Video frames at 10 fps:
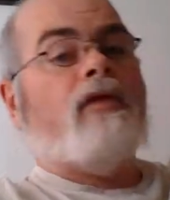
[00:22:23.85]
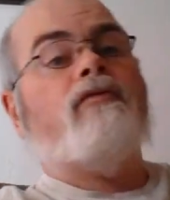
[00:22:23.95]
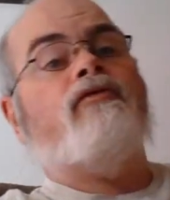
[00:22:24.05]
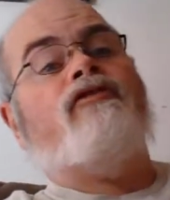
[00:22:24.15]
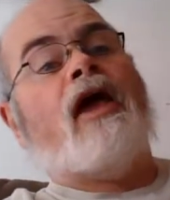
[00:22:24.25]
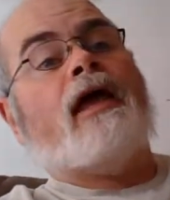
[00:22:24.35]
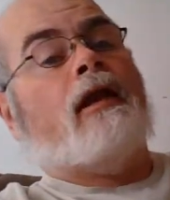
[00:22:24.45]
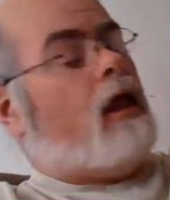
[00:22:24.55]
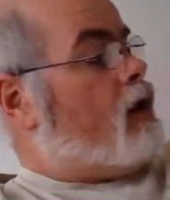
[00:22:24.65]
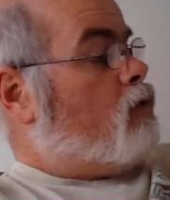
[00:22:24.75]
a jagged
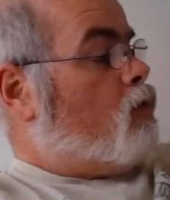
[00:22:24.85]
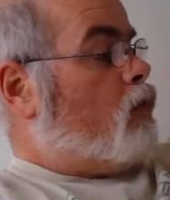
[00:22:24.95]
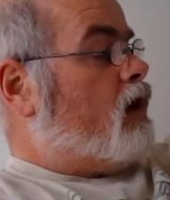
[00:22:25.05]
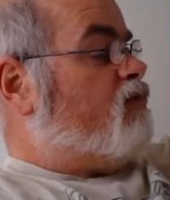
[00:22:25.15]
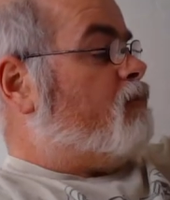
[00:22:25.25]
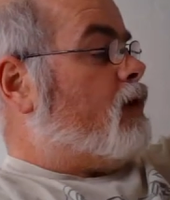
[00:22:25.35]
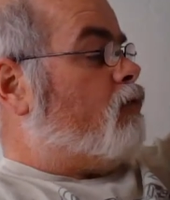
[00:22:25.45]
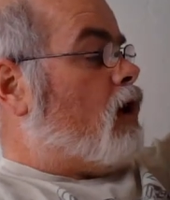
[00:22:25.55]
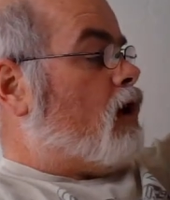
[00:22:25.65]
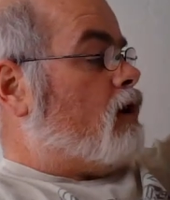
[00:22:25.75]
line. We're going to have
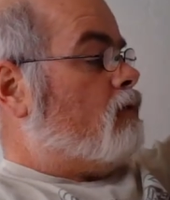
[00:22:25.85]
bedrock.